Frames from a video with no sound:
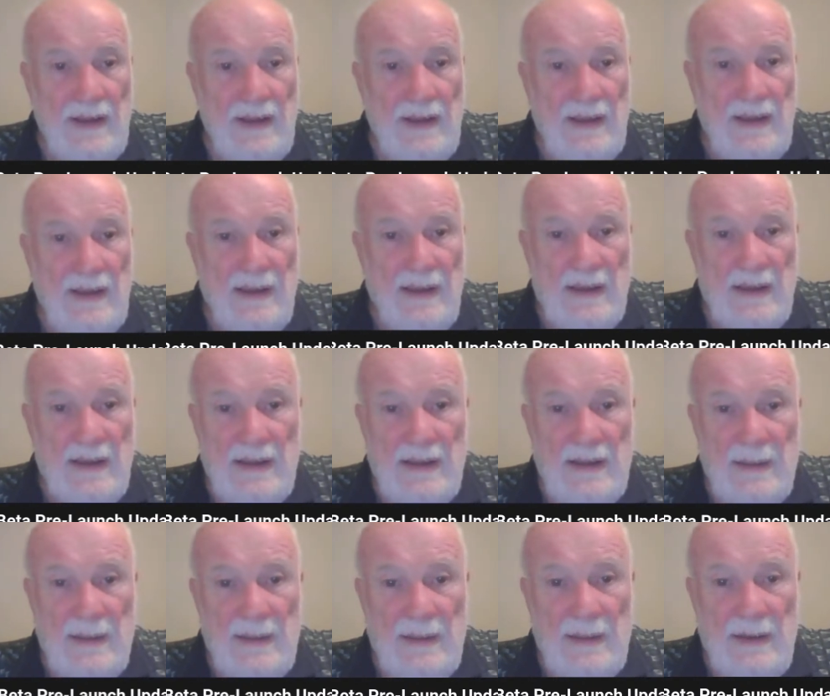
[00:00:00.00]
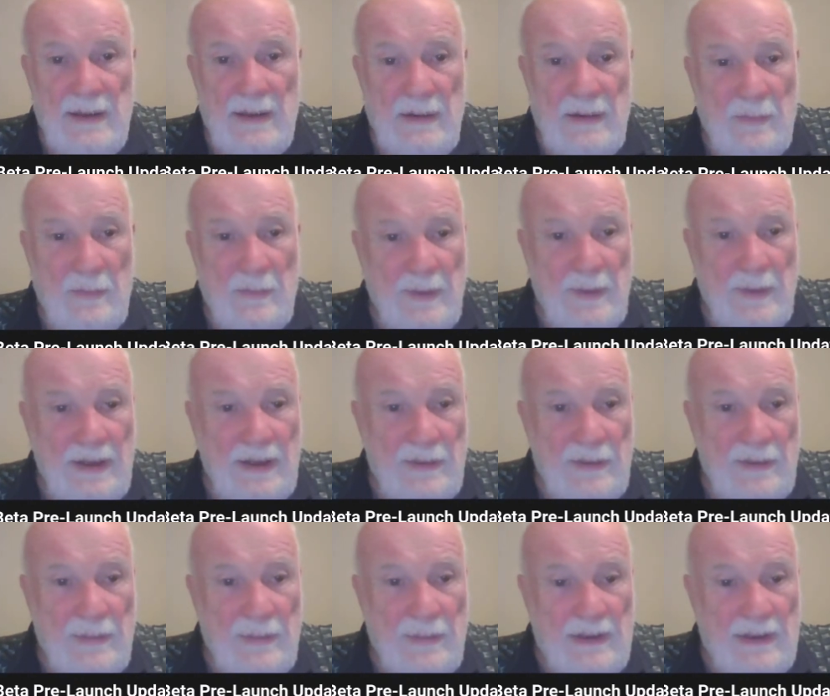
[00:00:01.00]
let me open it
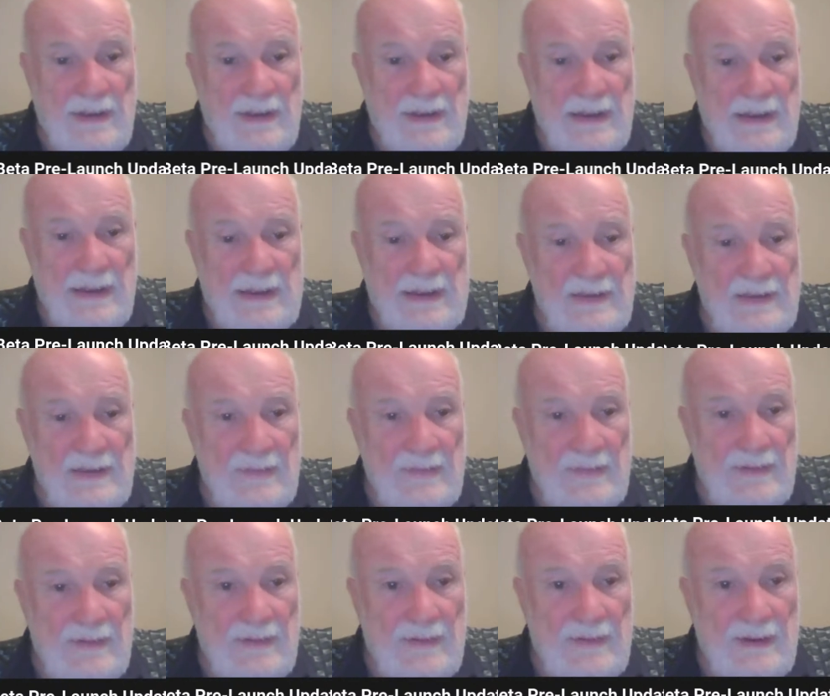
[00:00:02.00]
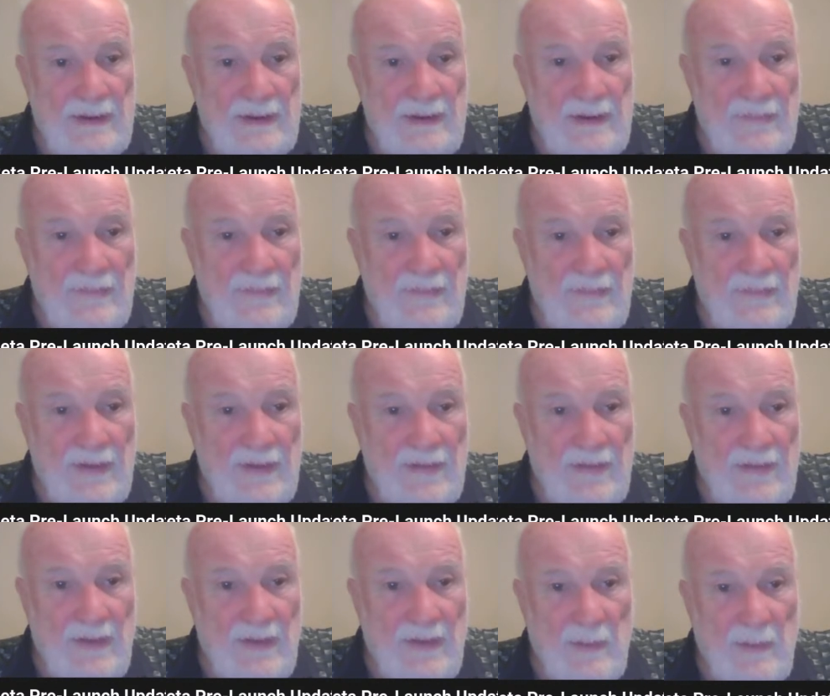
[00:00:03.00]
up. It's very,
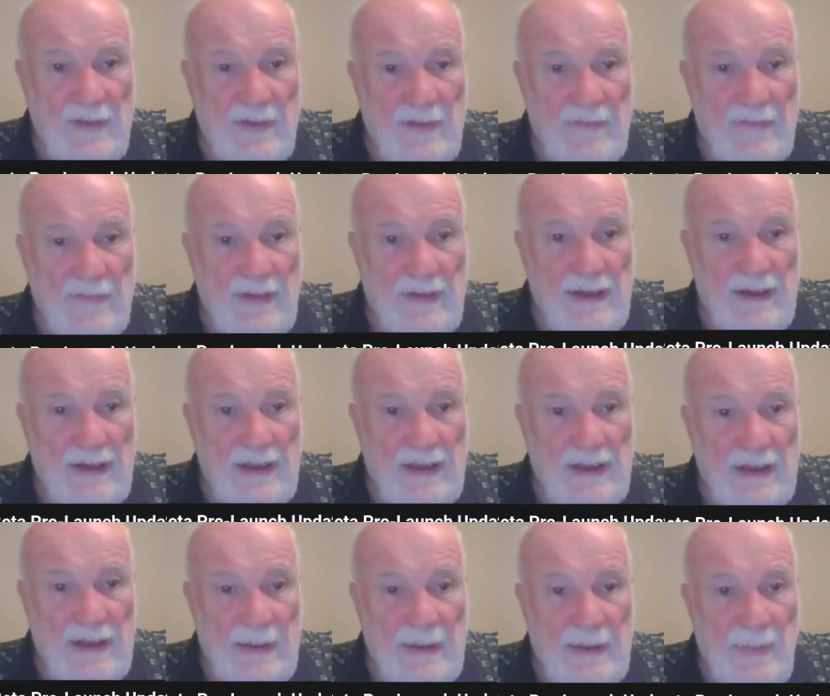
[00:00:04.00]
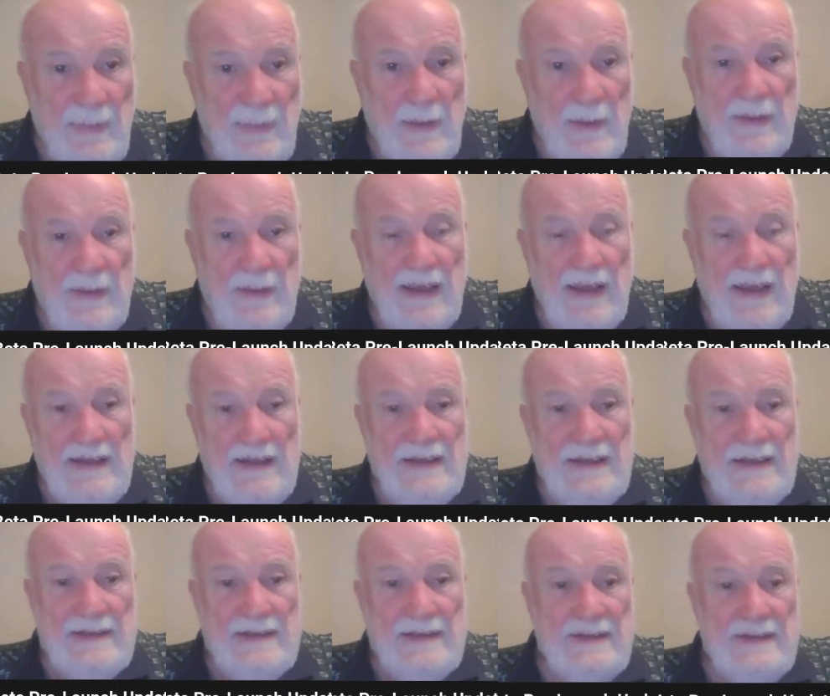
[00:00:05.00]
very brief, really.
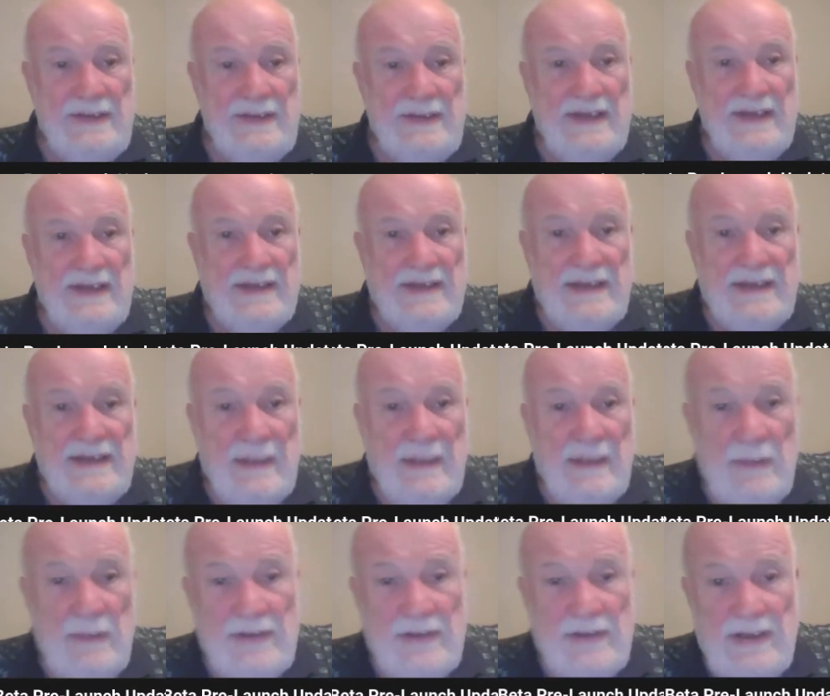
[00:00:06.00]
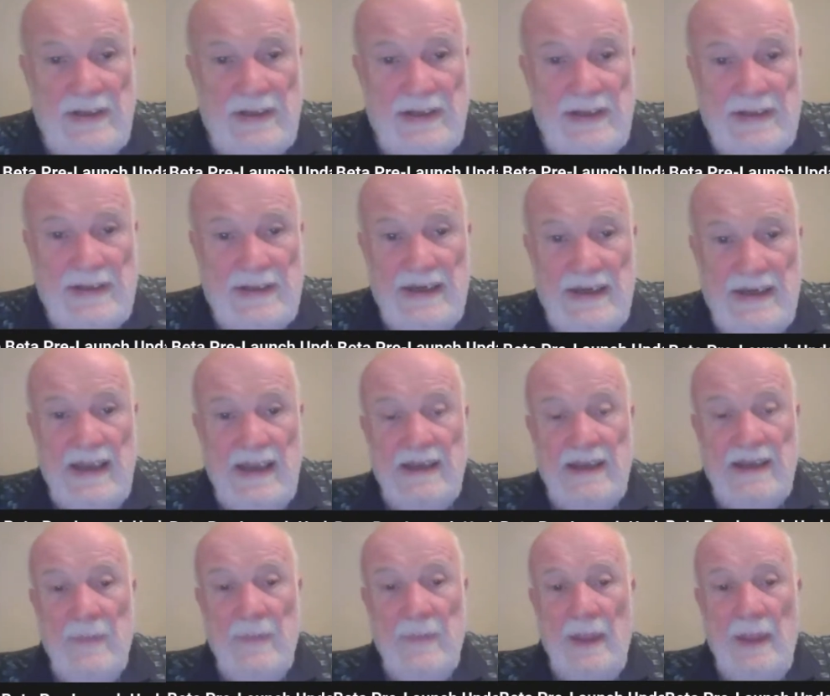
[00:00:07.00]
Okay, she says, as I mentioned
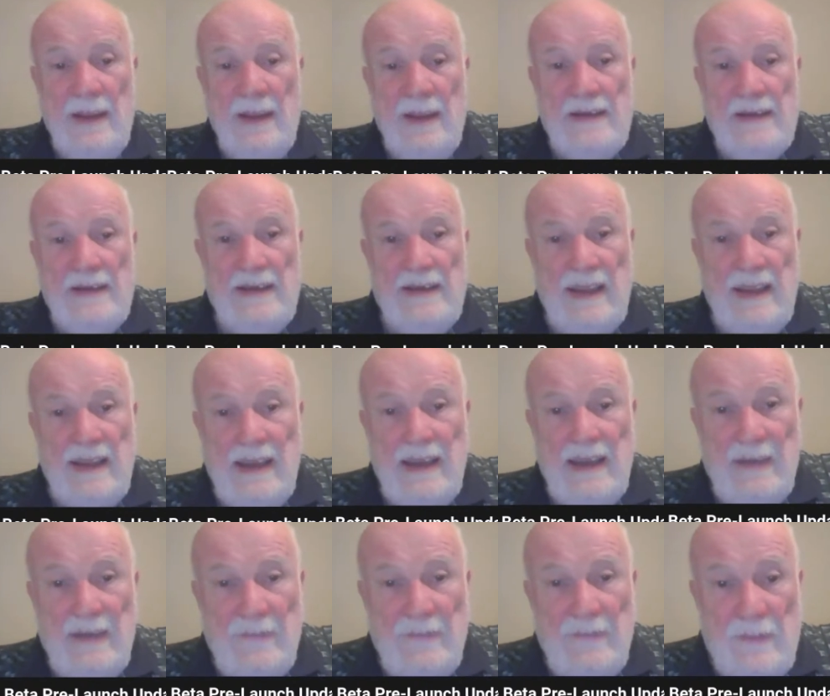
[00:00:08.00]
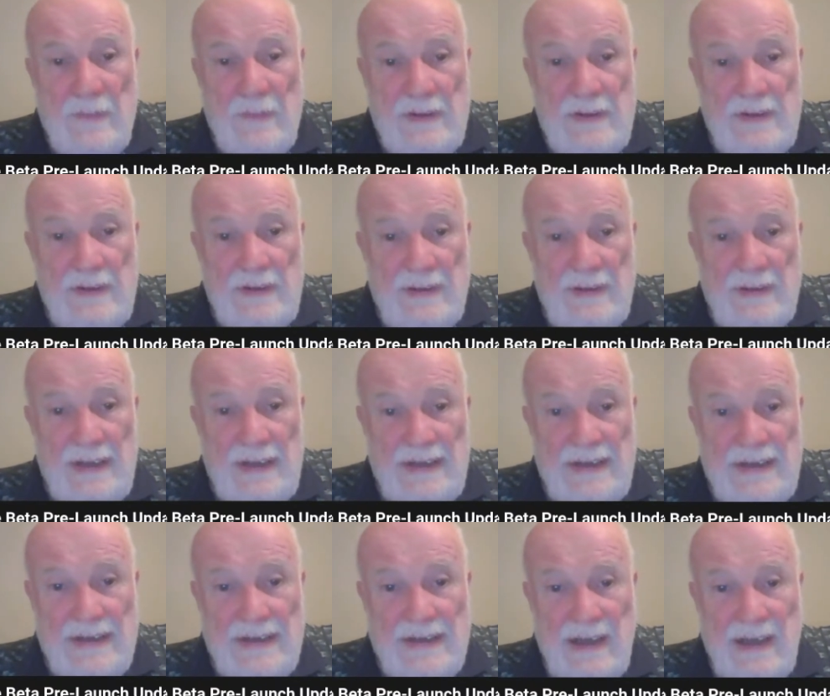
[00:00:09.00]
yesterday, today I focused on
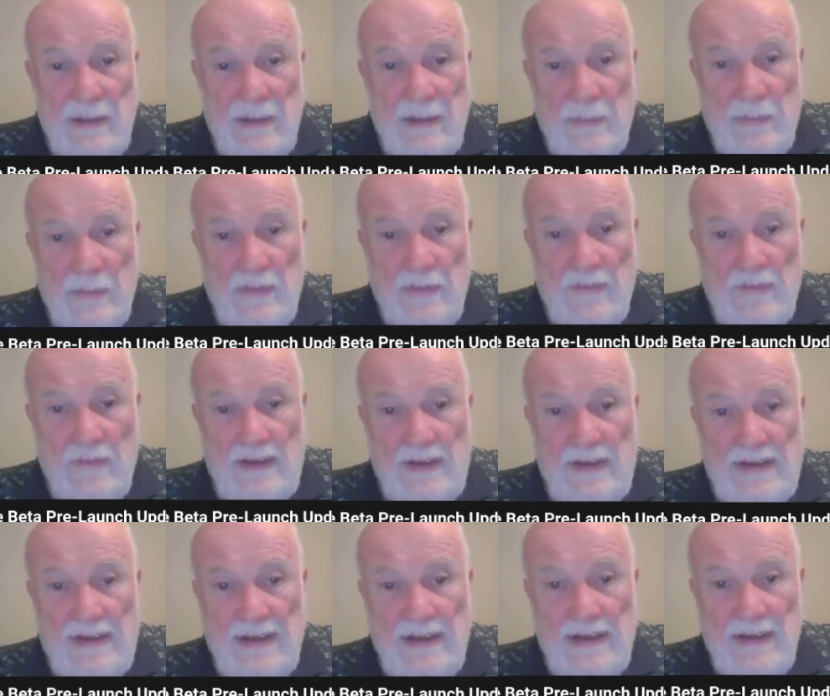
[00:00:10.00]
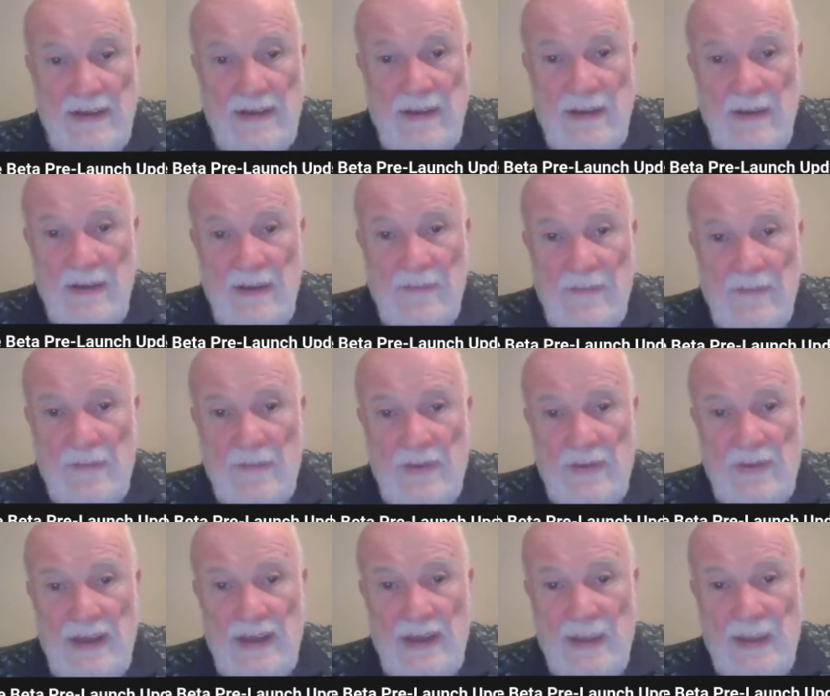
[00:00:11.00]
testing and bug fixing for
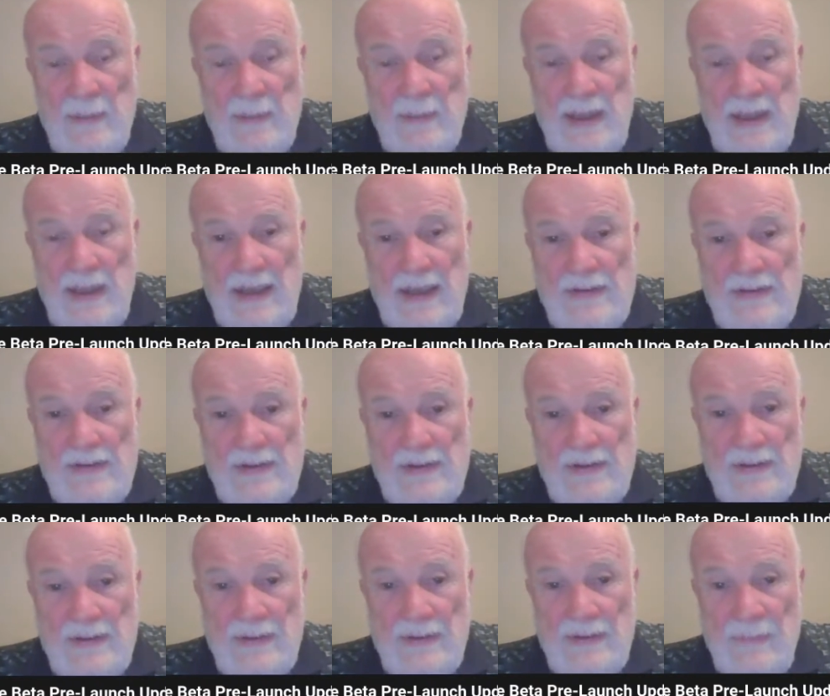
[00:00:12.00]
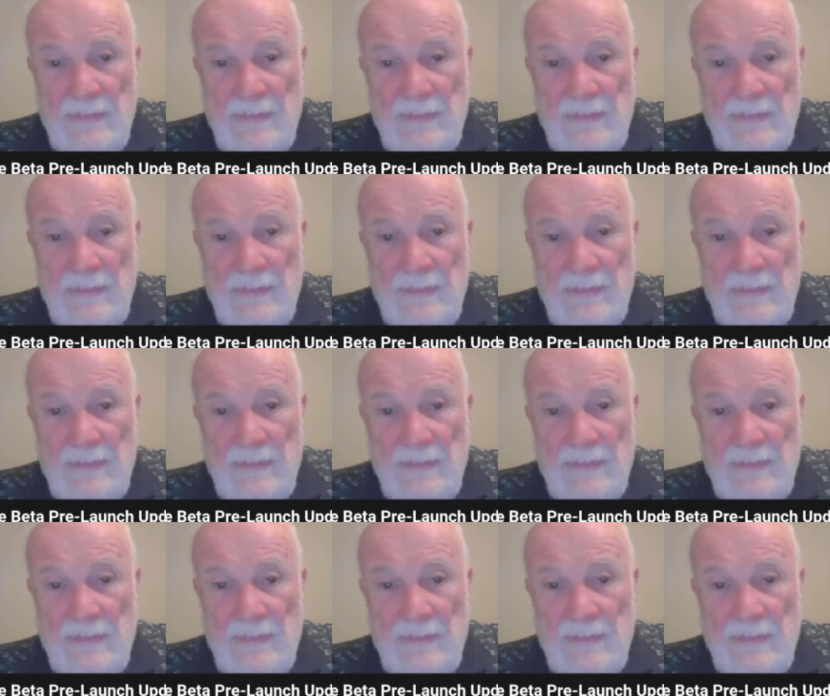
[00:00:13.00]
the application.